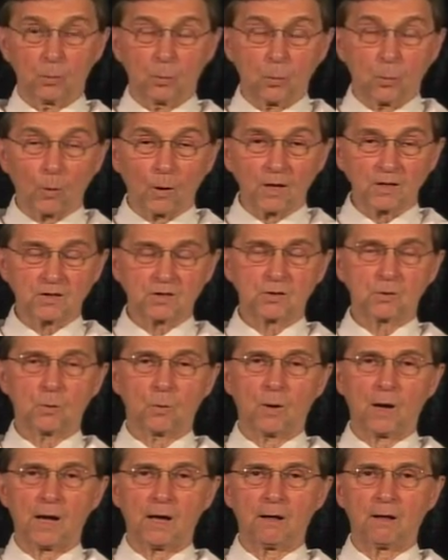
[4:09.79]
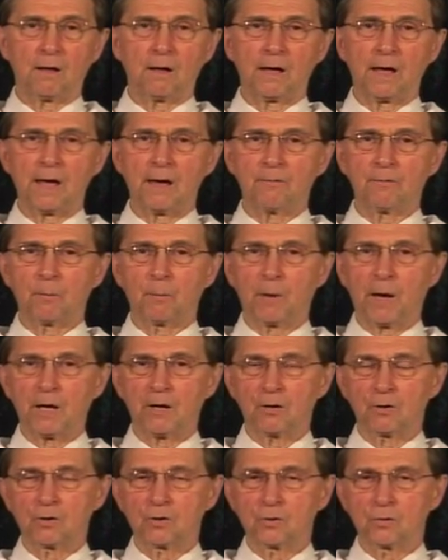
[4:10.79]
Once in a while, I'll have a
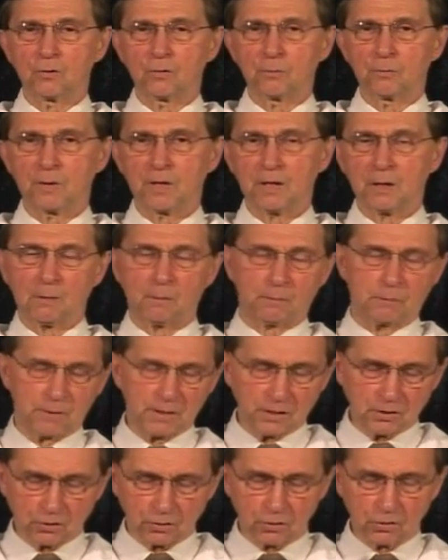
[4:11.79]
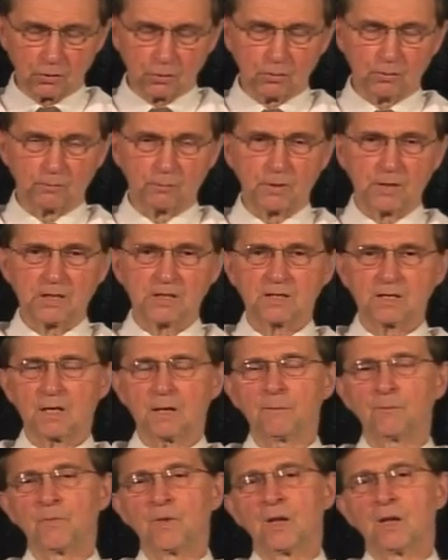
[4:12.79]
bite or two of a piece or two of
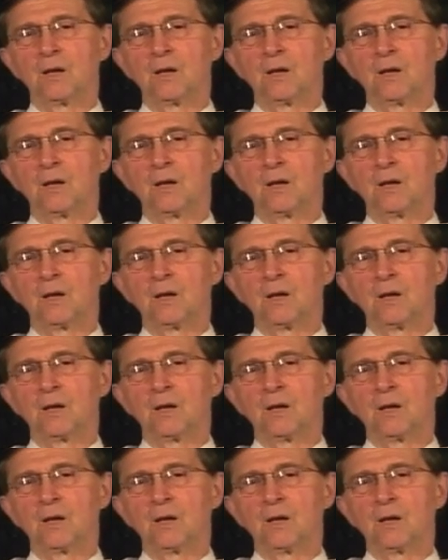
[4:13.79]
pizza.